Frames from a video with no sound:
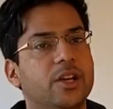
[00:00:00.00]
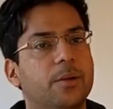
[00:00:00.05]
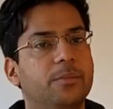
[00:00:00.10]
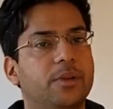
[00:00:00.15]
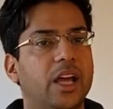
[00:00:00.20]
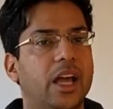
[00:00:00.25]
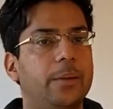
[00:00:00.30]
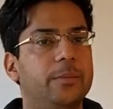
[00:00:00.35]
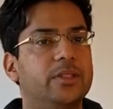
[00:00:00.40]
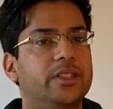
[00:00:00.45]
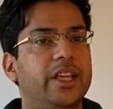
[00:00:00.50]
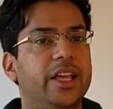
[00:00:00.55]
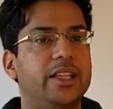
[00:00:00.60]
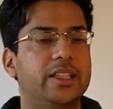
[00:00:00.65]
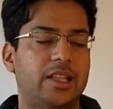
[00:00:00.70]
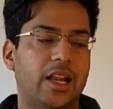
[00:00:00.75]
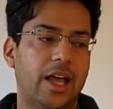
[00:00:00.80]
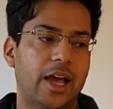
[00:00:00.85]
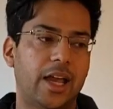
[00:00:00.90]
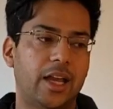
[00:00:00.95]
Sometimes
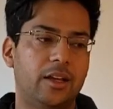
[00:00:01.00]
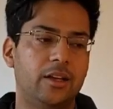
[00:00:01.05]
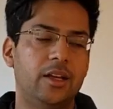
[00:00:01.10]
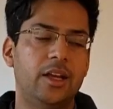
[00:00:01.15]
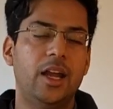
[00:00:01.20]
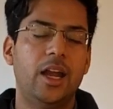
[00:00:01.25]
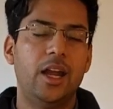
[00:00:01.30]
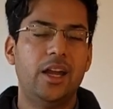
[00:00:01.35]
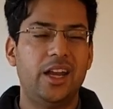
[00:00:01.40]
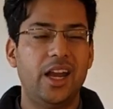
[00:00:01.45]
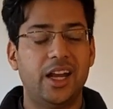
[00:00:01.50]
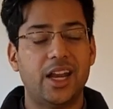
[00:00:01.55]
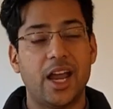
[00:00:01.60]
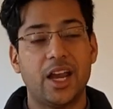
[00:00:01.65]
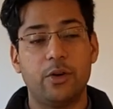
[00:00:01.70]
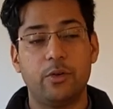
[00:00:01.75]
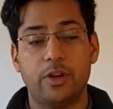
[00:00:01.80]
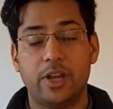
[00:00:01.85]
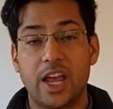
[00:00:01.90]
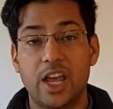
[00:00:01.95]
things like data
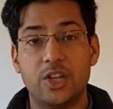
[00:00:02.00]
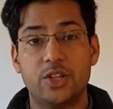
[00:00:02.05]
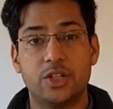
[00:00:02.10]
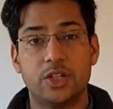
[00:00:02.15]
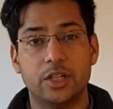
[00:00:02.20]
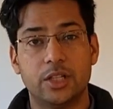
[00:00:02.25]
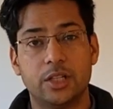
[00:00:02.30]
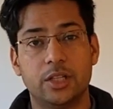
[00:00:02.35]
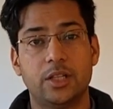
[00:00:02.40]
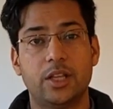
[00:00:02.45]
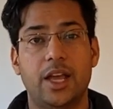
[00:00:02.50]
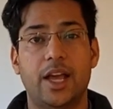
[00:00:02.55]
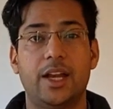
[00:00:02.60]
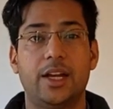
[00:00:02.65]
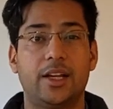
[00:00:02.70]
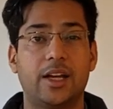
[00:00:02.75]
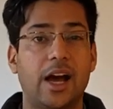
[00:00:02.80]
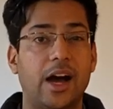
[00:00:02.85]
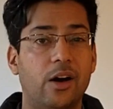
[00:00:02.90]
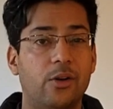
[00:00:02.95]
aggregation
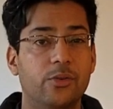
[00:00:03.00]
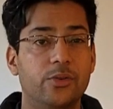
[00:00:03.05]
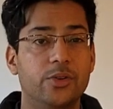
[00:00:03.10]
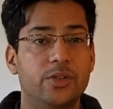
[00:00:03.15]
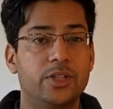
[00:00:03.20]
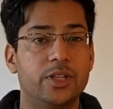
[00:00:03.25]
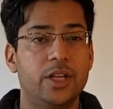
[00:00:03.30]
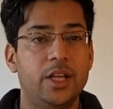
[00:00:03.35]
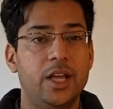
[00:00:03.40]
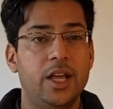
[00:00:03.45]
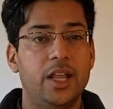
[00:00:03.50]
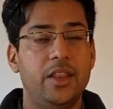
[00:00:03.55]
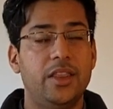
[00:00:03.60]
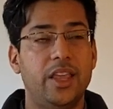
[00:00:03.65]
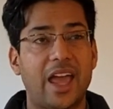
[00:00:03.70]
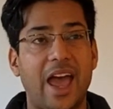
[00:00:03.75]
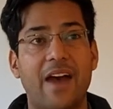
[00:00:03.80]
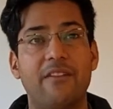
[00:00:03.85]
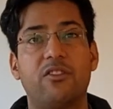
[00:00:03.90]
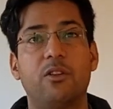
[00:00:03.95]
and counts,
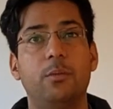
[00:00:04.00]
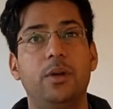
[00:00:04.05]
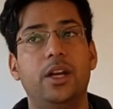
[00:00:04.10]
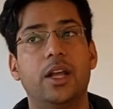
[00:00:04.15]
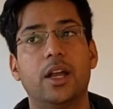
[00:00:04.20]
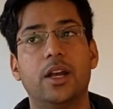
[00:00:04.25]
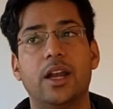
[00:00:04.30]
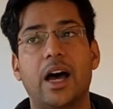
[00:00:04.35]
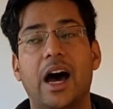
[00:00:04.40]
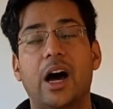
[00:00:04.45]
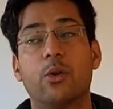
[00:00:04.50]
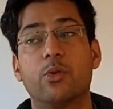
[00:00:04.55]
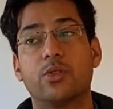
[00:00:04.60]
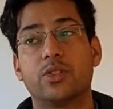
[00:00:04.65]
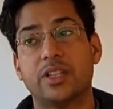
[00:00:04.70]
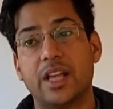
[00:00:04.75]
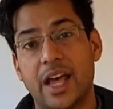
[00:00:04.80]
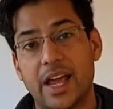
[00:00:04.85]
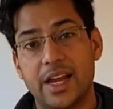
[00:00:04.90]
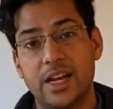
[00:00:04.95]
they have to be done
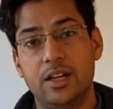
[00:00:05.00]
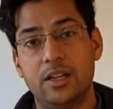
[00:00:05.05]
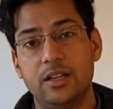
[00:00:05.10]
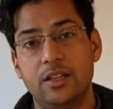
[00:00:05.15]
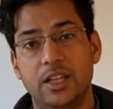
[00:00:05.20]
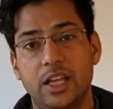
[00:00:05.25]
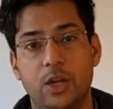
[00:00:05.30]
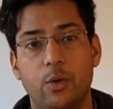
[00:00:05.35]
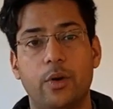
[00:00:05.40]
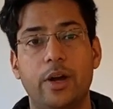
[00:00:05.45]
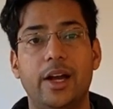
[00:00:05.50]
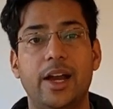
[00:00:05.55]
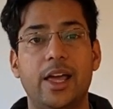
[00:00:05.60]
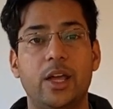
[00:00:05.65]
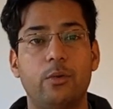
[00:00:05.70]
outside the query